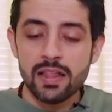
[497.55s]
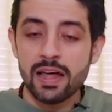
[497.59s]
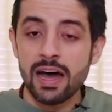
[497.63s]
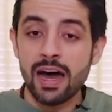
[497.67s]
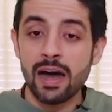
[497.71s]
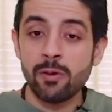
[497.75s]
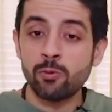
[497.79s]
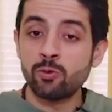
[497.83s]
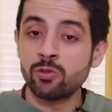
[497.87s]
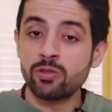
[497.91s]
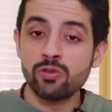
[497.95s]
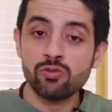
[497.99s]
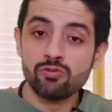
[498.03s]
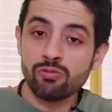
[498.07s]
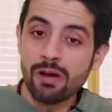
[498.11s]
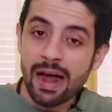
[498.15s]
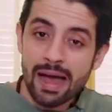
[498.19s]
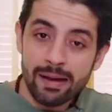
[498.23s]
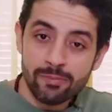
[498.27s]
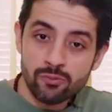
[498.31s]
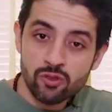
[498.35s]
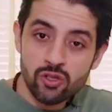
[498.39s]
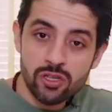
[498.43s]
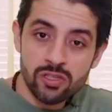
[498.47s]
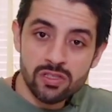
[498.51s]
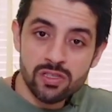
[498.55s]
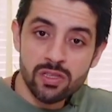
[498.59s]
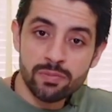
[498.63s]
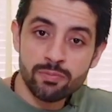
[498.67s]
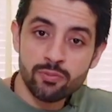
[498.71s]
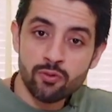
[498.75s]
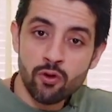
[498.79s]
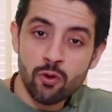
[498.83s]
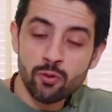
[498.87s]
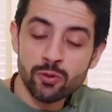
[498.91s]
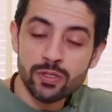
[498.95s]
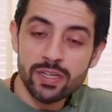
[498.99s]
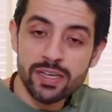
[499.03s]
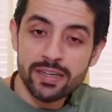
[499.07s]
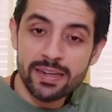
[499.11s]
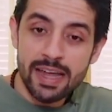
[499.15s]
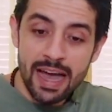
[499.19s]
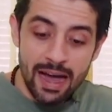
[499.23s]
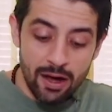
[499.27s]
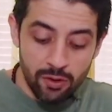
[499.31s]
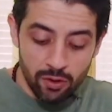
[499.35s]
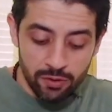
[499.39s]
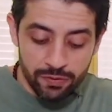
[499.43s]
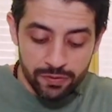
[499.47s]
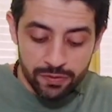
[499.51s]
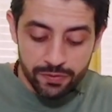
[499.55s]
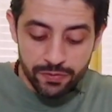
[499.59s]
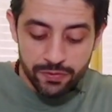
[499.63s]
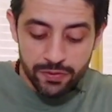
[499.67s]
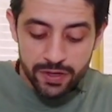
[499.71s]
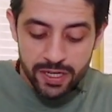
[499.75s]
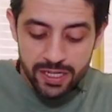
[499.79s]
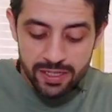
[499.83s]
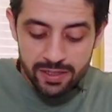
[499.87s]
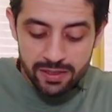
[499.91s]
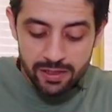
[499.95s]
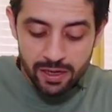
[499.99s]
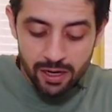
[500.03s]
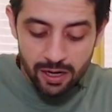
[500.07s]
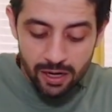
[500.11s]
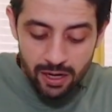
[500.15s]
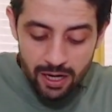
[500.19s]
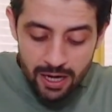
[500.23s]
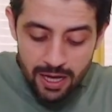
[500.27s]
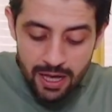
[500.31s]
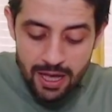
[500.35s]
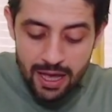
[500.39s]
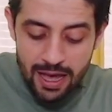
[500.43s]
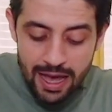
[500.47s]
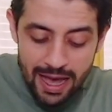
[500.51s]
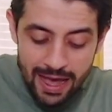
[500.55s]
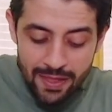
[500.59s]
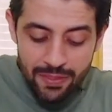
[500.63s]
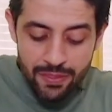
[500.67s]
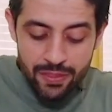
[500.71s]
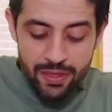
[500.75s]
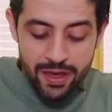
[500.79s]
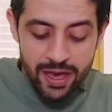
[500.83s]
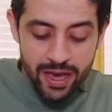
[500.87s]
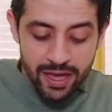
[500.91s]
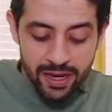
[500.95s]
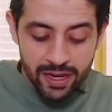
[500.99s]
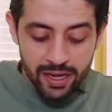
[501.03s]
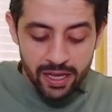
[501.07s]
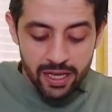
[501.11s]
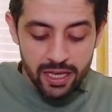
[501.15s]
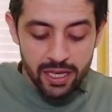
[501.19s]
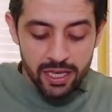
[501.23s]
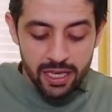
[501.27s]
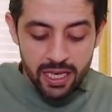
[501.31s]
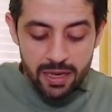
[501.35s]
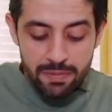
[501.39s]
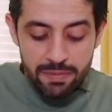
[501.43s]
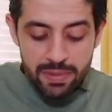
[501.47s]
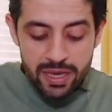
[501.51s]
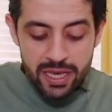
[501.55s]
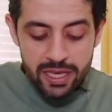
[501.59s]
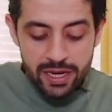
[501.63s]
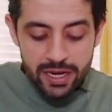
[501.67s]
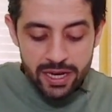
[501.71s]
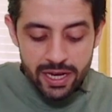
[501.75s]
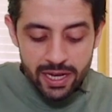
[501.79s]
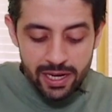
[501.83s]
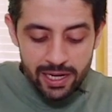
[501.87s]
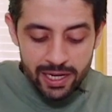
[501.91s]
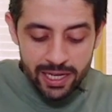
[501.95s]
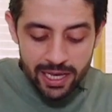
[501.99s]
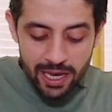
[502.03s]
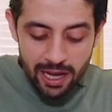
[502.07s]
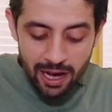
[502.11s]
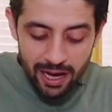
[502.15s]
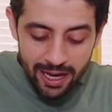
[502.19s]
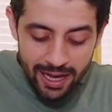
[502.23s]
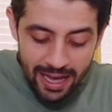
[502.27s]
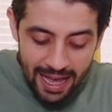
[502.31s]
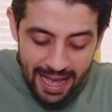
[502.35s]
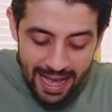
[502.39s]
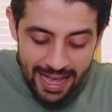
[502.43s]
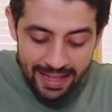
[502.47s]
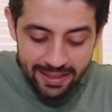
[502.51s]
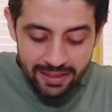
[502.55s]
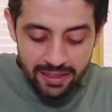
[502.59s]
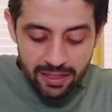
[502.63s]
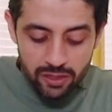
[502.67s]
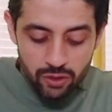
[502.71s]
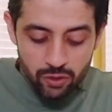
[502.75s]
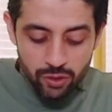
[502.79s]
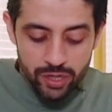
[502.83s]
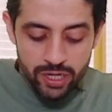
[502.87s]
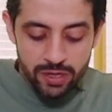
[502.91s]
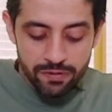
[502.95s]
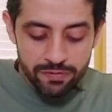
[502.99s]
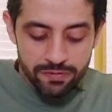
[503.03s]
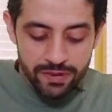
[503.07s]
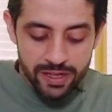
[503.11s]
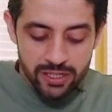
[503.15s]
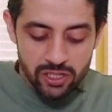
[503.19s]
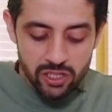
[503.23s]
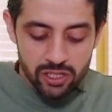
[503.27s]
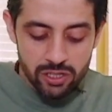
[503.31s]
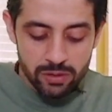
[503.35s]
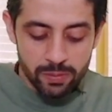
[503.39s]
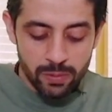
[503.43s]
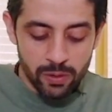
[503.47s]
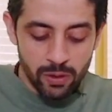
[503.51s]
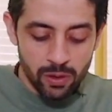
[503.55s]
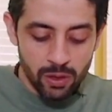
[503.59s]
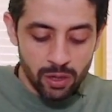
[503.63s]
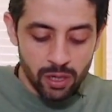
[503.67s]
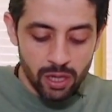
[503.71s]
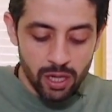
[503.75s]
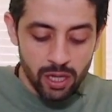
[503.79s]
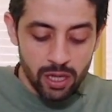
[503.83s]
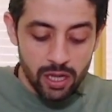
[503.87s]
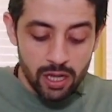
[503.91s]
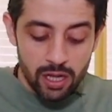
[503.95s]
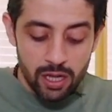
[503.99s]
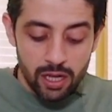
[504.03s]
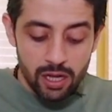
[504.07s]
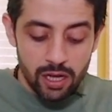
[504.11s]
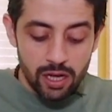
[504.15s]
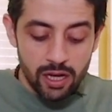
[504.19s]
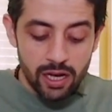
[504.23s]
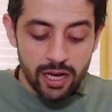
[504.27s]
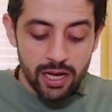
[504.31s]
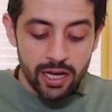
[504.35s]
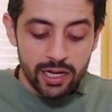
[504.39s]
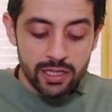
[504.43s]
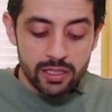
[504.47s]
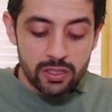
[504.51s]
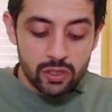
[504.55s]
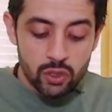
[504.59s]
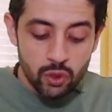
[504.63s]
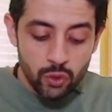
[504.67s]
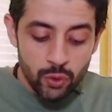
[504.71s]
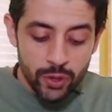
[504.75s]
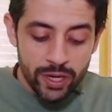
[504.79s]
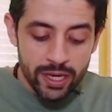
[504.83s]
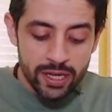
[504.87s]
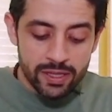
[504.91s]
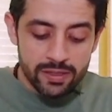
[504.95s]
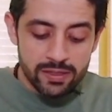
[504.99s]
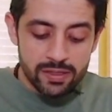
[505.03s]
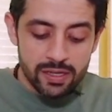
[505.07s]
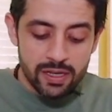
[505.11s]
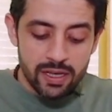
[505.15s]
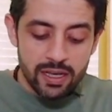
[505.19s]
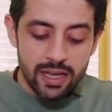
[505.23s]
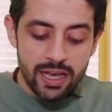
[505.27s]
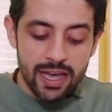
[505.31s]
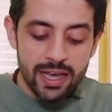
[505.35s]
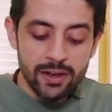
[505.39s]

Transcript: I would grab just the protein out of the freezer, and then immediately I add the green vegetable to it.